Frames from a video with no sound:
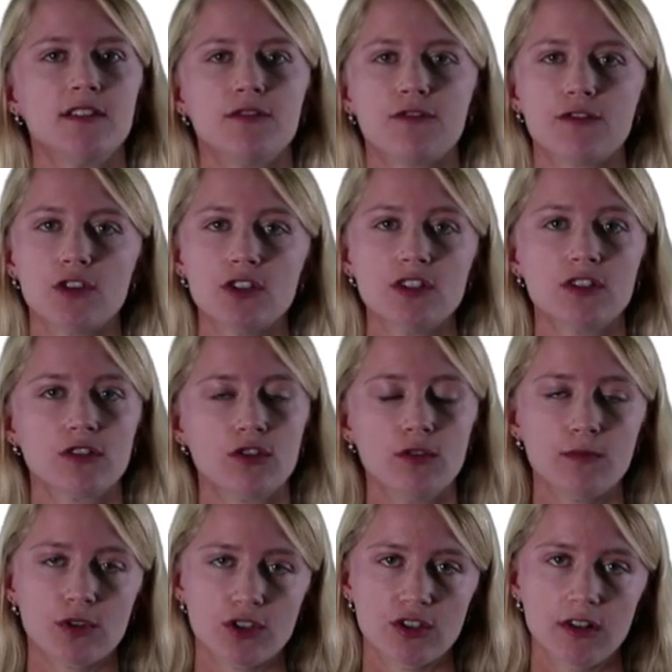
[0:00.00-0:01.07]
first
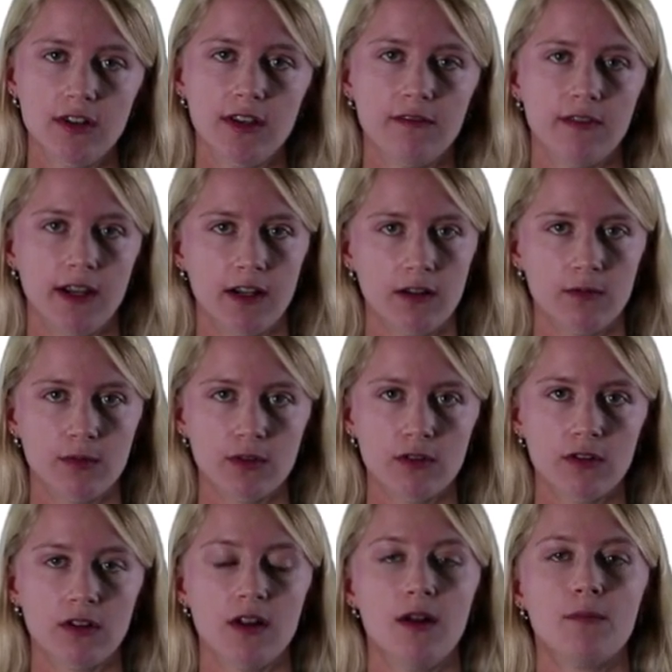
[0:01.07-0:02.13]
commercially available